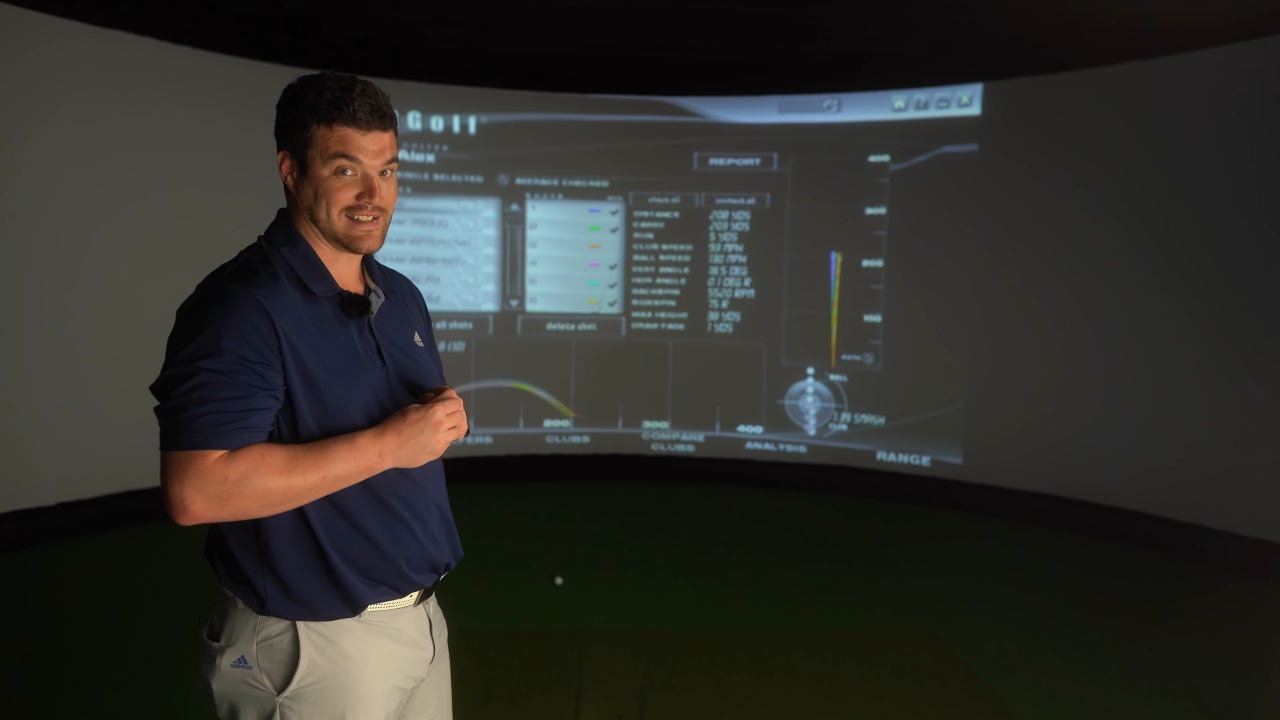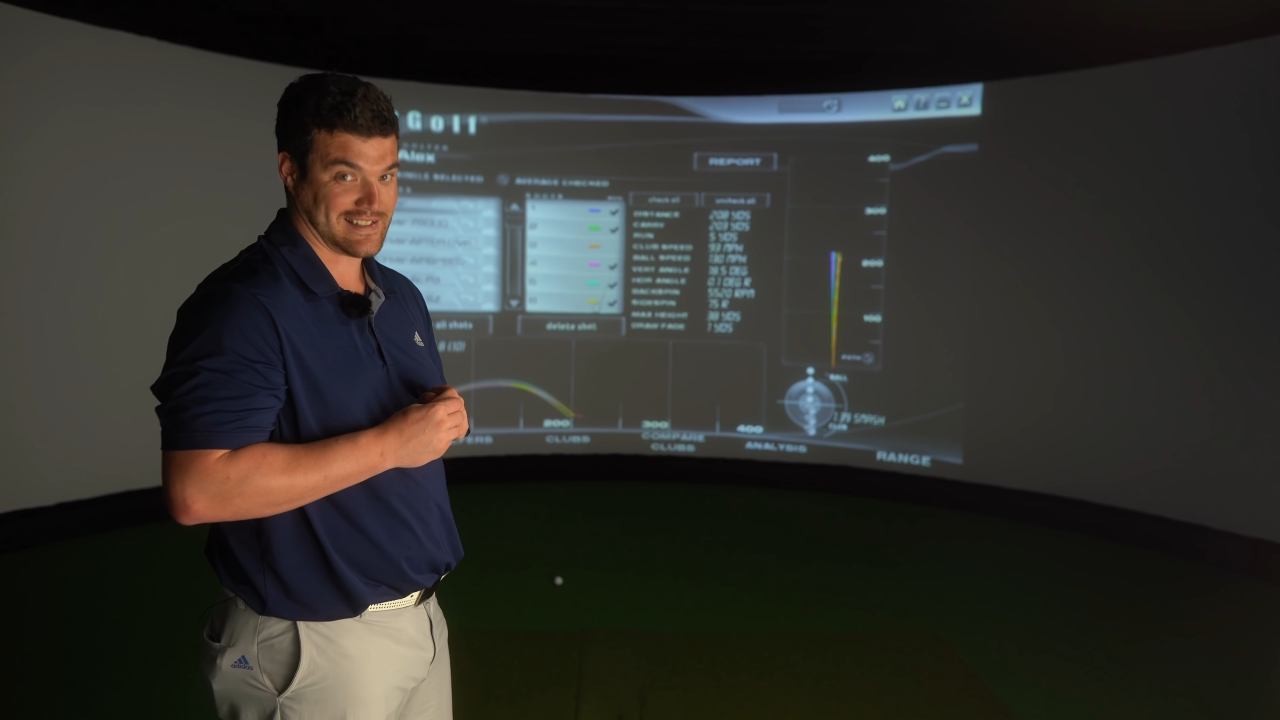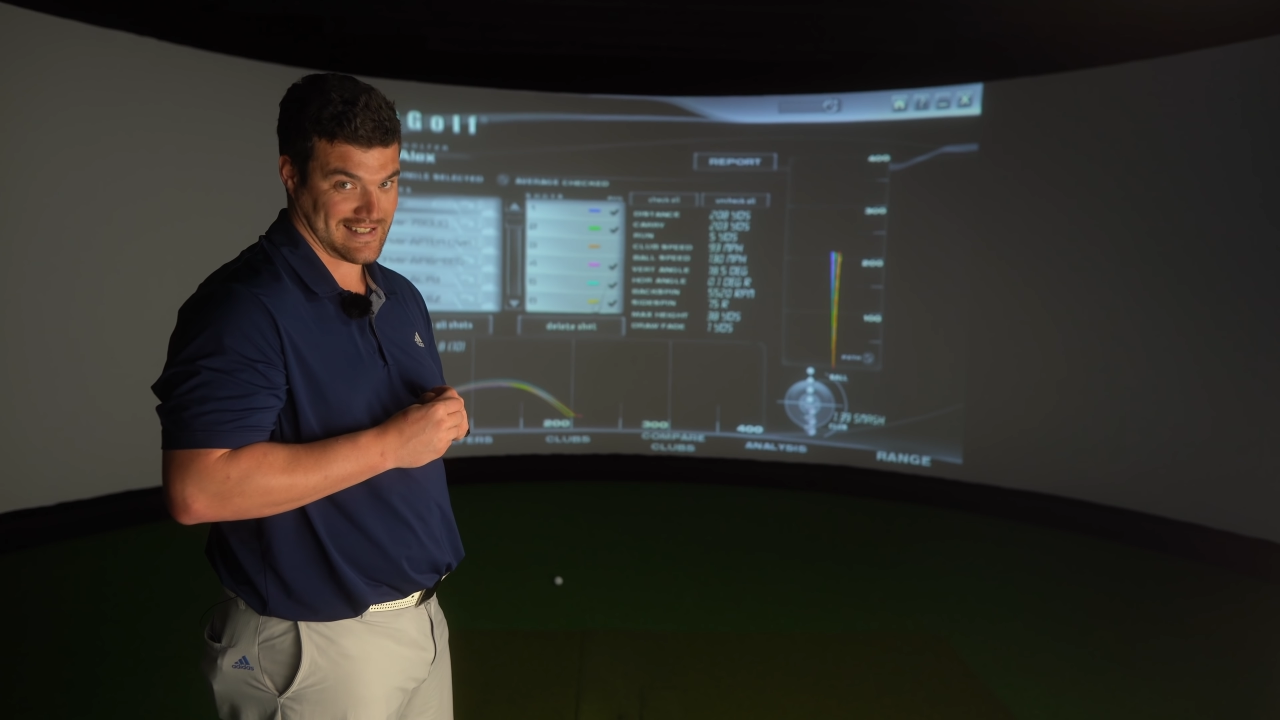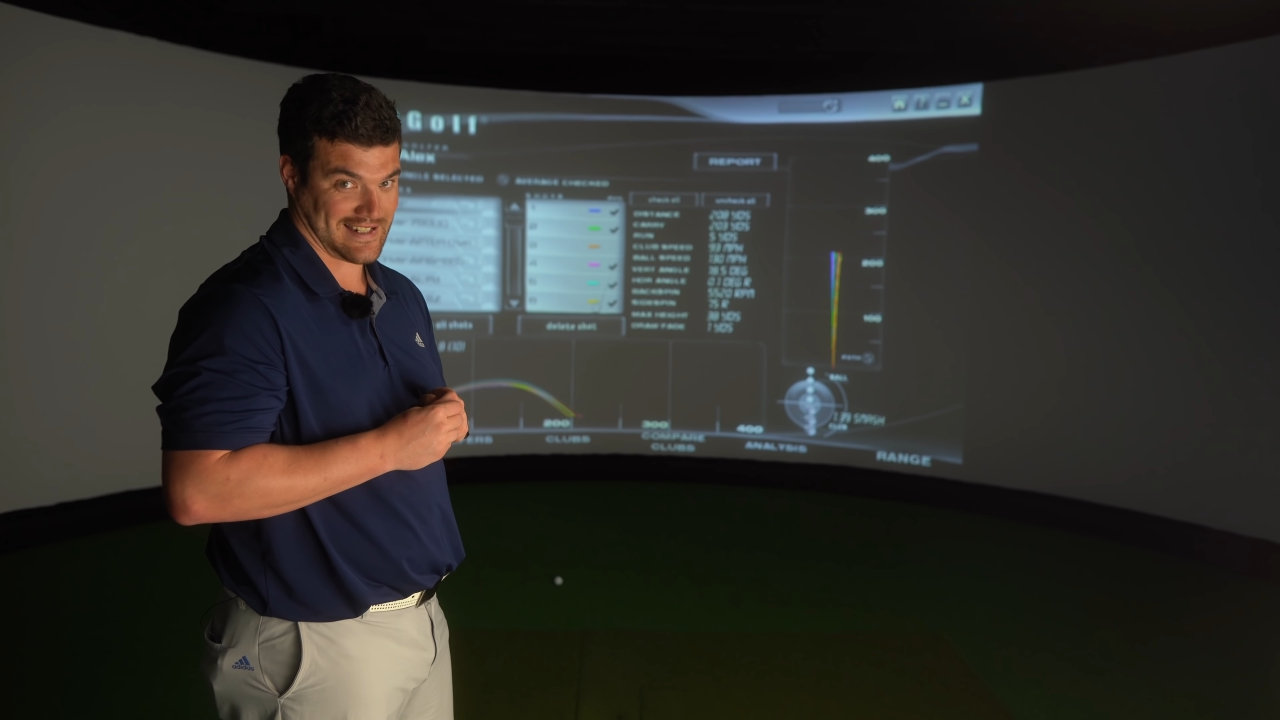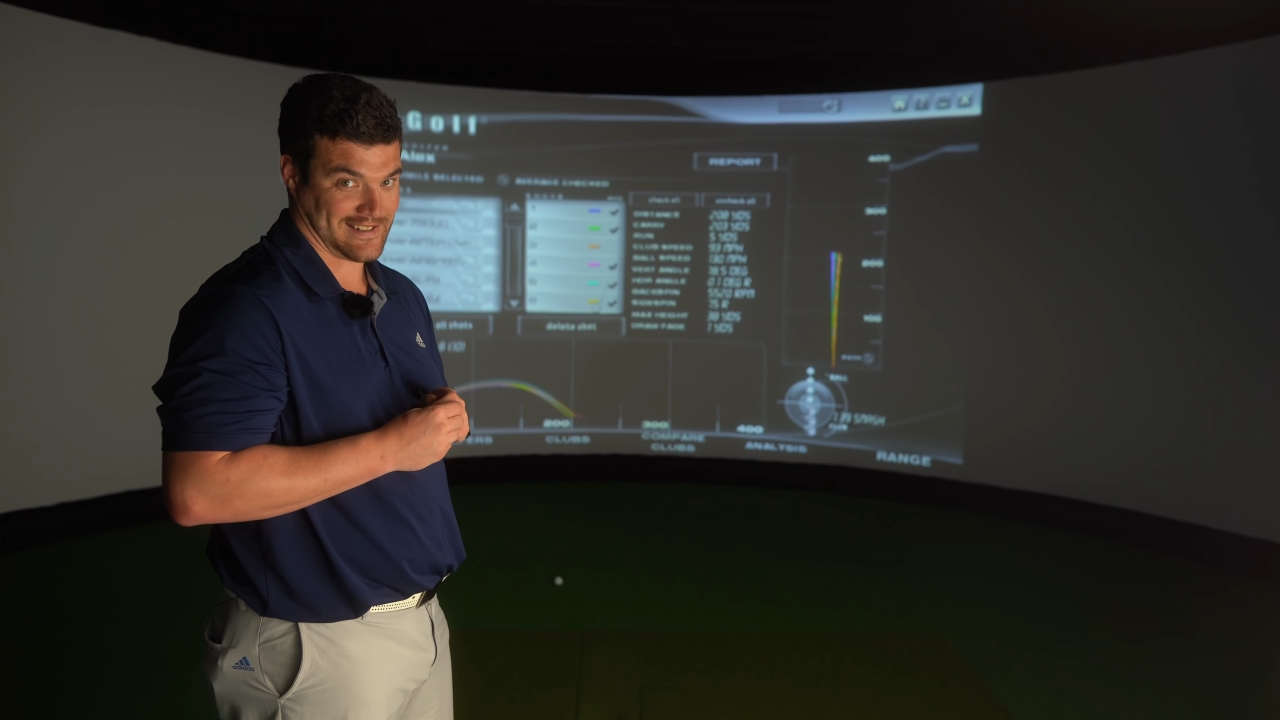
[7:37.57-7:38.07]
to
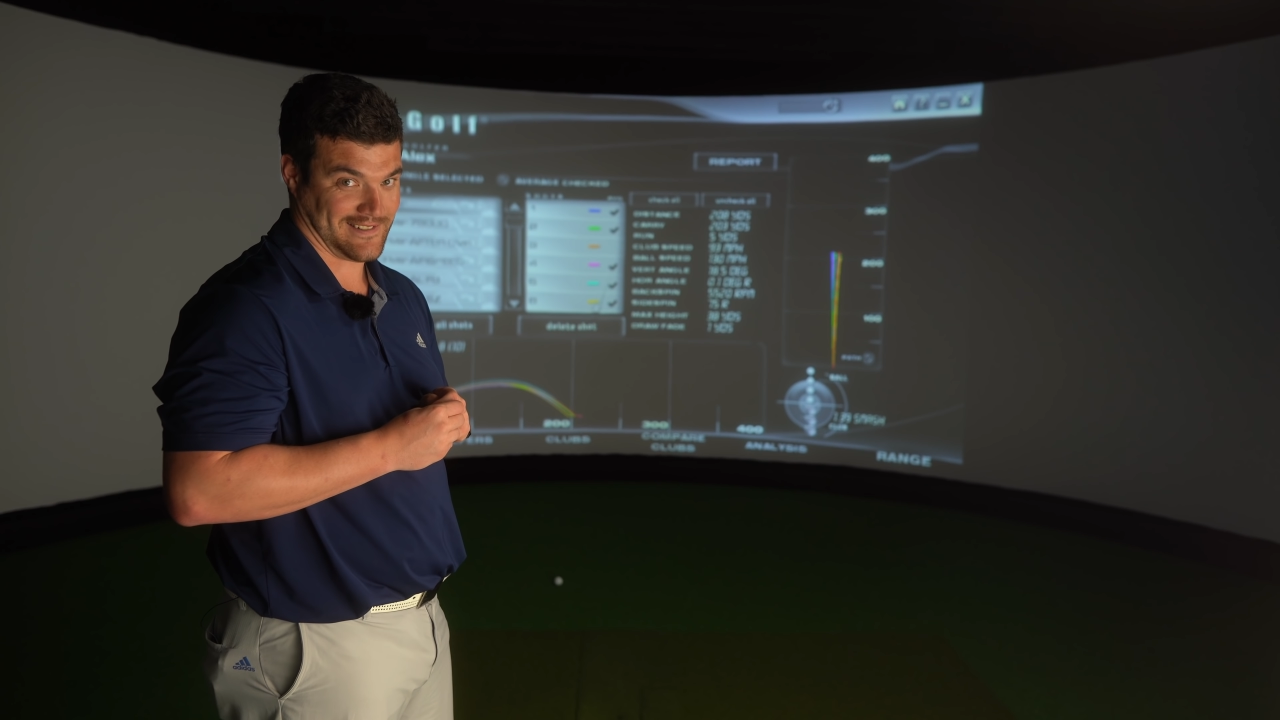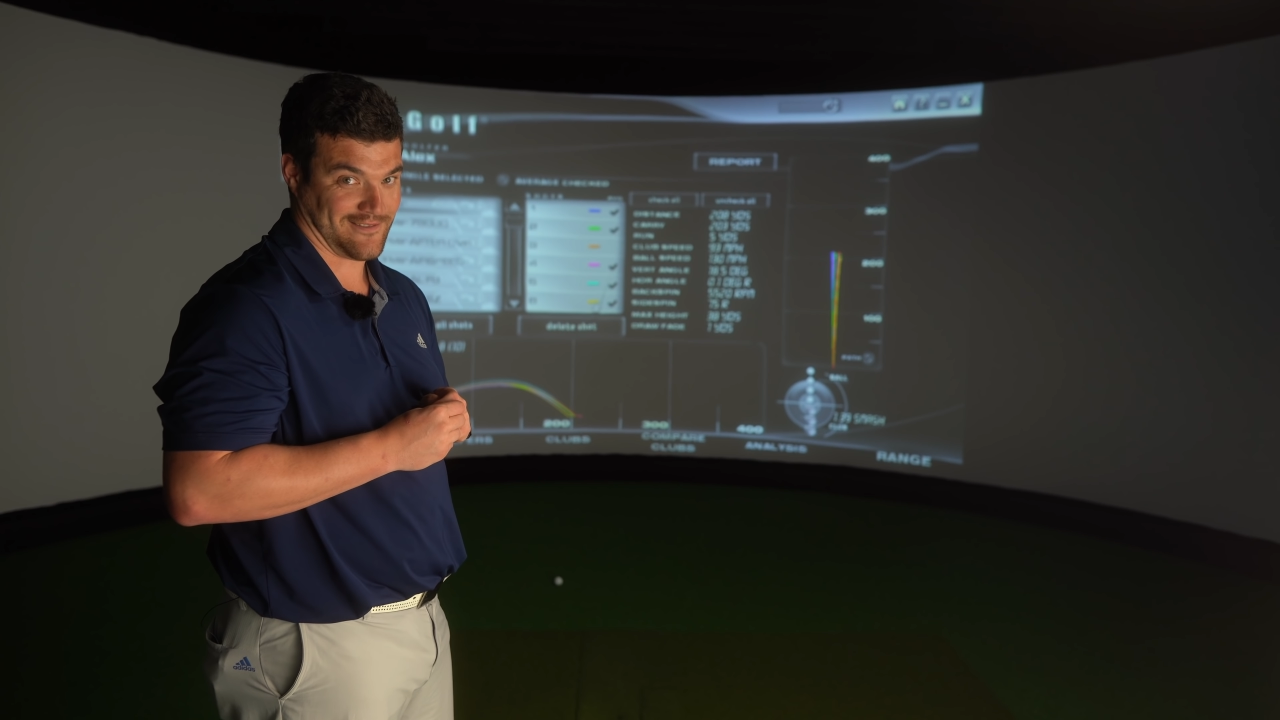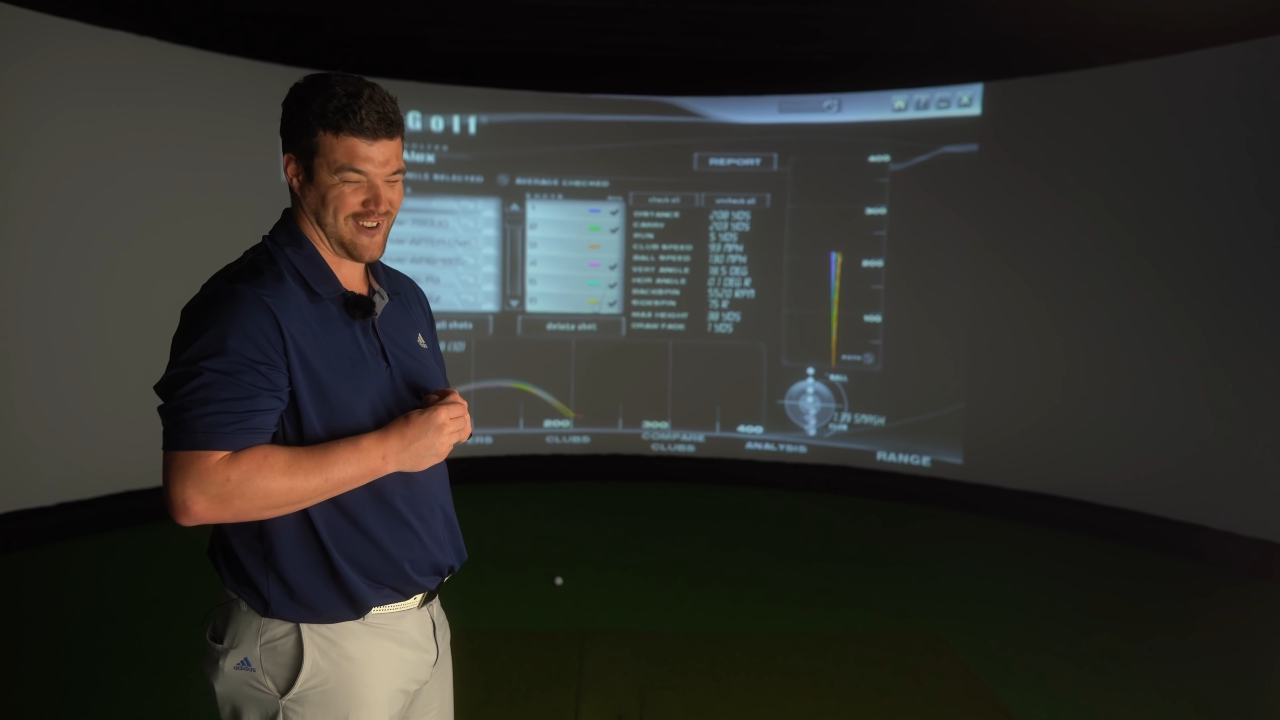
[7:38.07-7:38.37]
see